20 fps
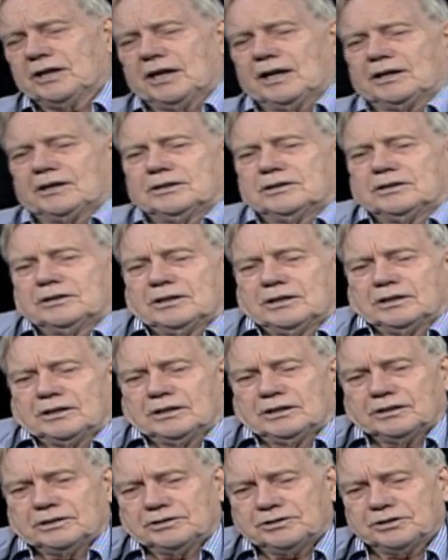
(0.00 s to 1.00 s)
had
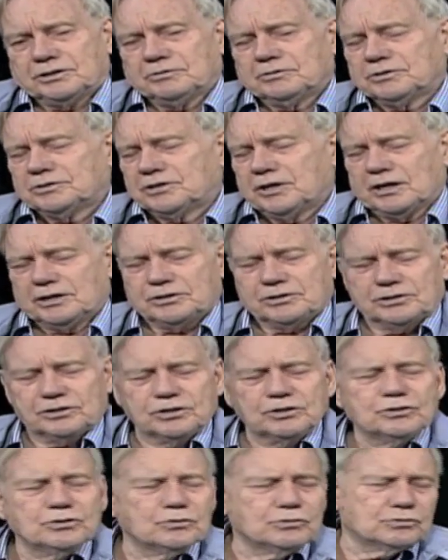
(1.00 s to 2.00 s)
uh, she she had
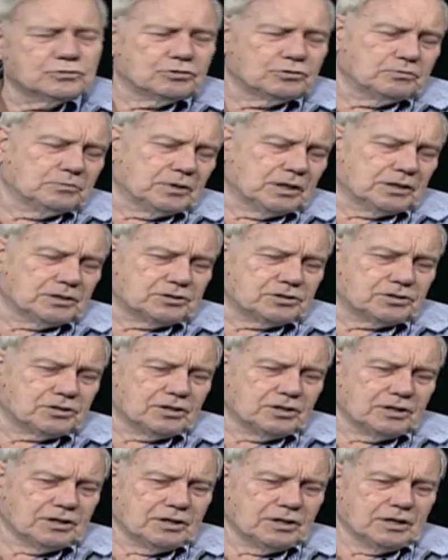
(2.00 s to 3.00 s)
she knew too much
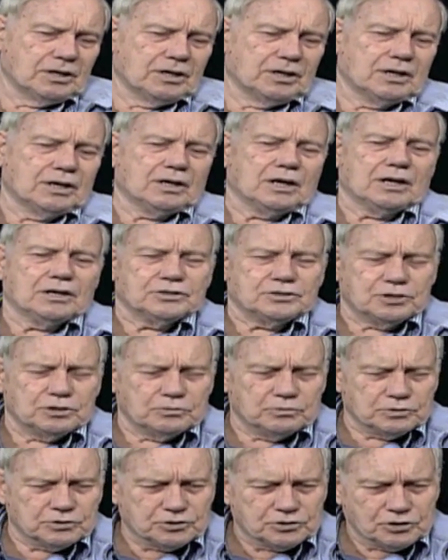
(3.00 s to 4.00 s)
and she
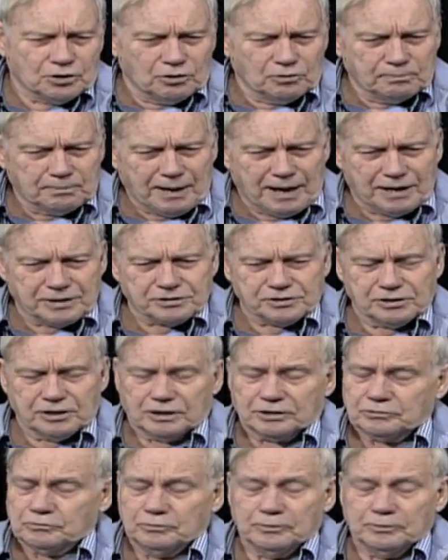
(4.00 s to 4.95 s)
was so passionate.